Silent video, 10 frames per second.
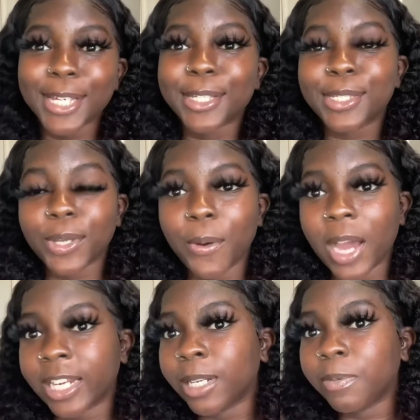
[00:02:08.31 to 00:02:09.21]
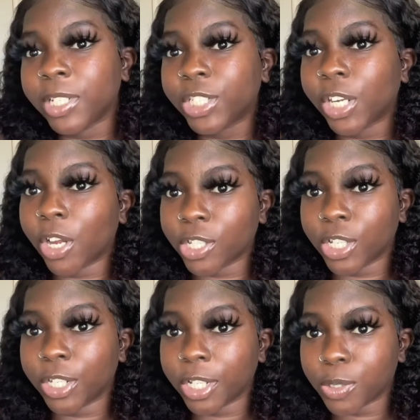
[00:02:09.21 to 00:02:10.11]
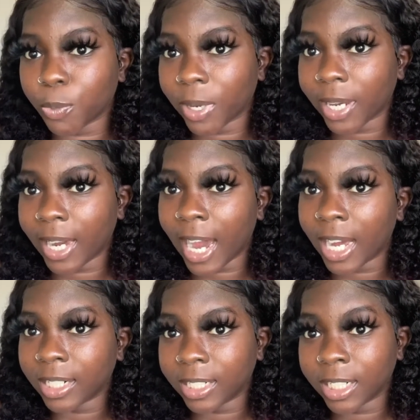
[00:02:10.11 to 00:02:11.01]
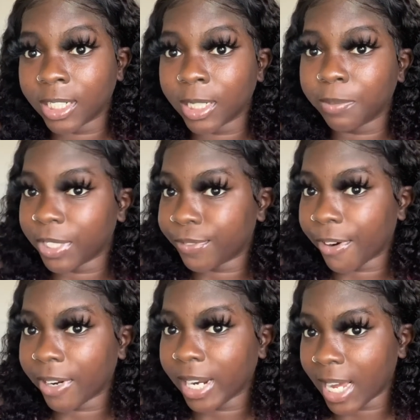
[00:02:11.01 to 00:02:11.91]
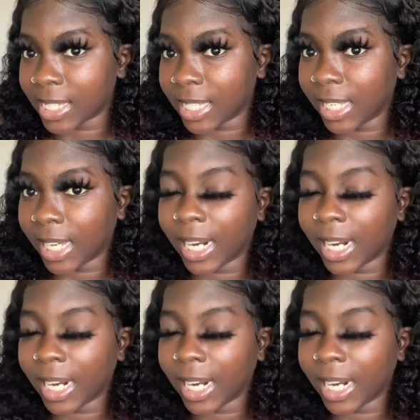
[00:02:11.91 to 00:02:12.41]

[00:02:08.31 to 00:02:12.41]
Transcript: So I did bleach the knots on this wig and it did bleach very nicely.